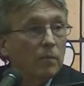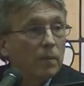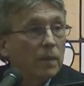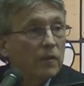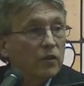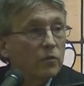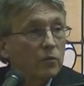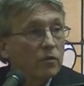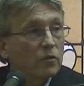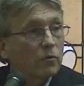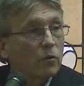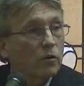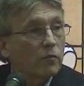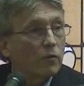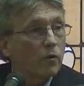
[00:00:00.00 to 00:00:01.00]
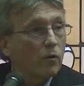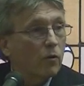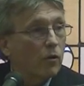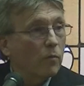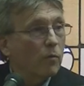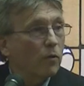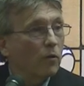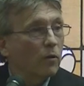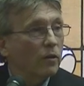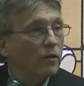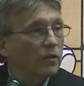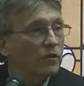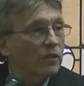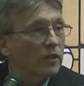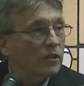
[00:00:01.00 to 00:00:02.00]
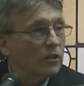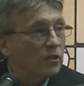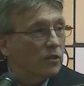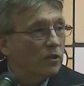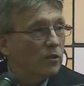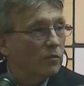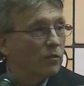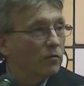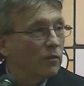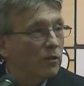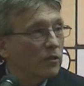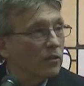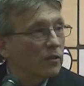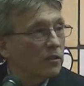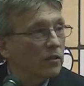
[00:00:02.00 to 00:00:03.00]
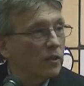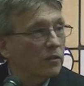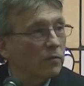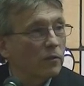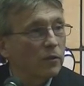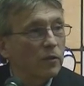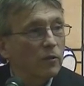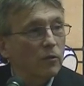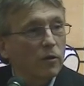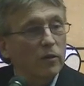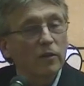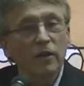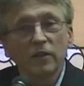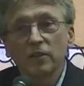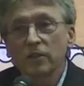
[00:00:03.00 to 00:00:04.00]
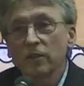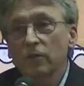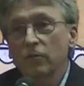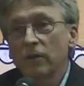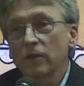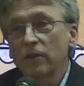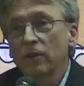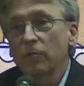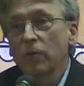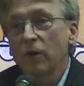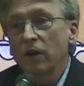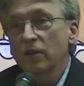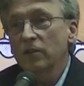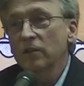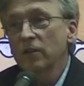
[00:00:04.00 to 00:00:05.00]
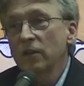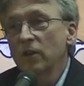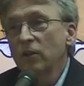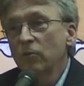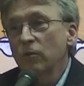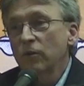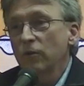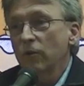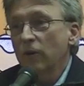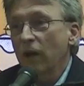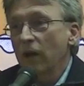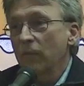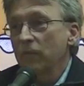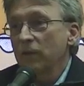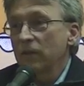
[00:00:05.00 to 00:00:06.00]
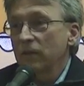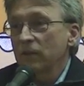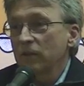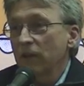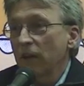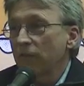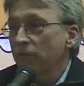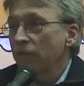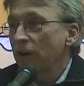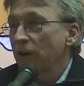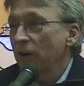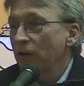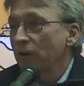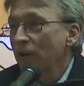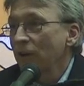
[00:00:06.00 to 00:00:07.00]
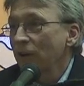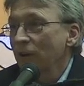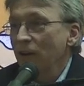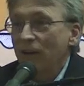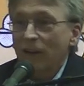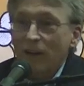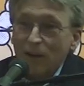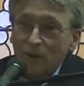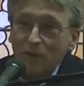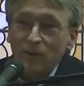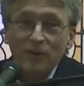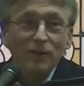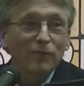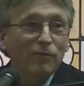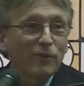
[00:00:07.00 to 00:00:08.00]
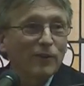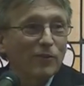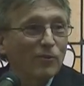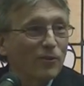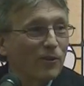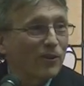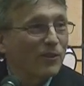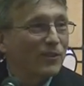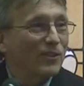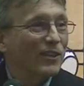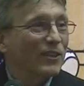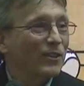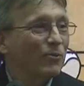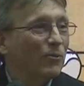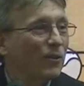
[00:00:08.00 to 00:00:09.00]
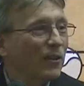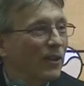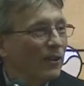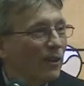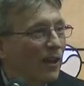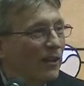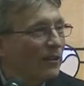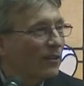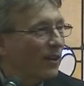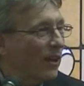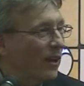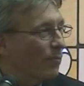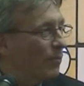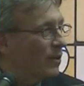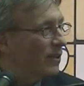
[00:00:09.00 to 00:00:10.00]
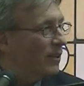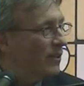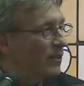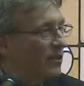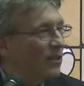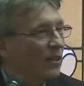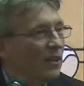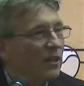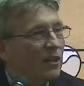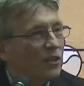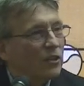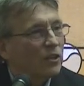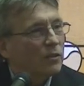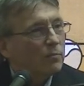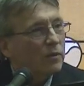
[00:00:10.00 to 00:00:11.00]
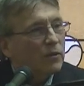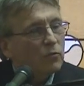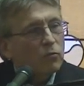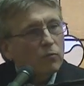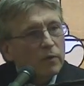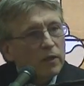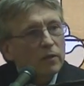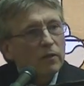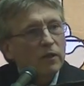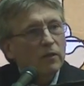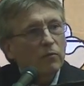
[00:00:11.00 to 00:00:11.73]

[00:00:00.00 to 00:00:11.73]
She went to work for a horrible organization. She was very successful at the organizing, threatened the boss with her competence, got fired. I got her a different organization where they liked competence. She's been really,